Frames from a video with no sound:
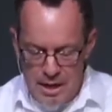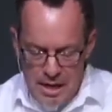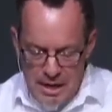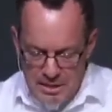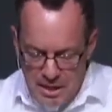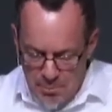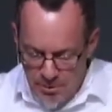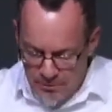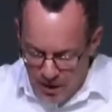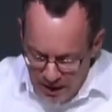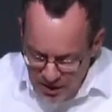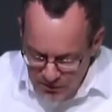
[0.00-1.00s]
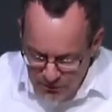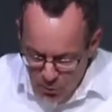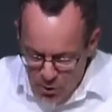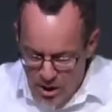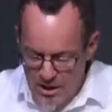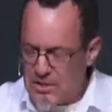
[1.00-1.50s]
is he provides
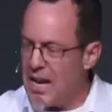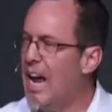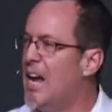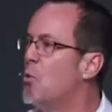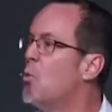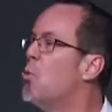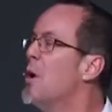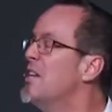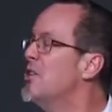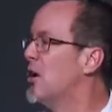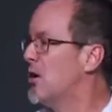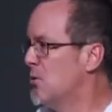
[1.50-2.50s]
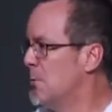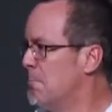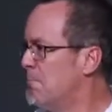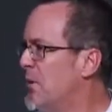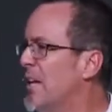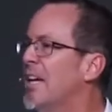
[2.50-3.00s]
for us a window
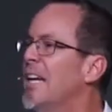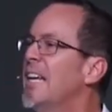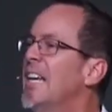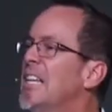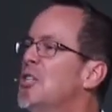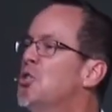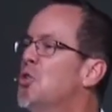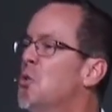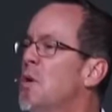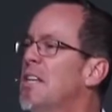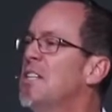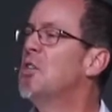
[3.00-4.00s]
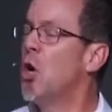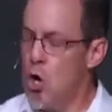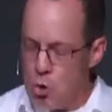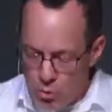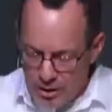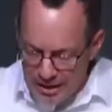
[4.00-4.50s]
into his
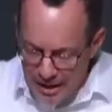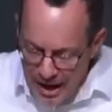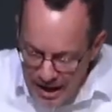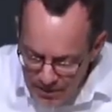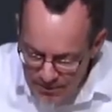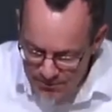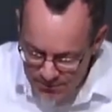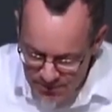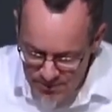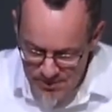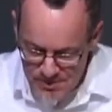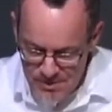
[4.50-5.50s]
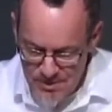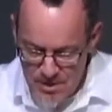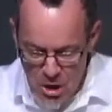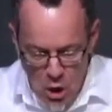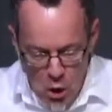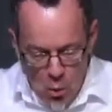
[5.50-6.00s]
own life
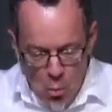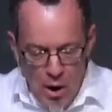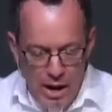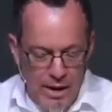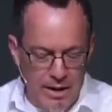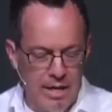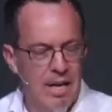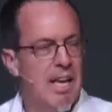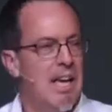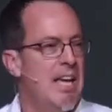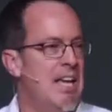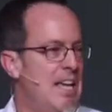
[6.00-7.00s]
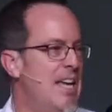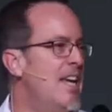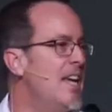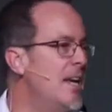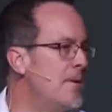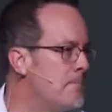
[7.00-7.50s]
when
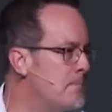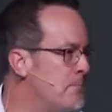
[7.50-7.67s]
he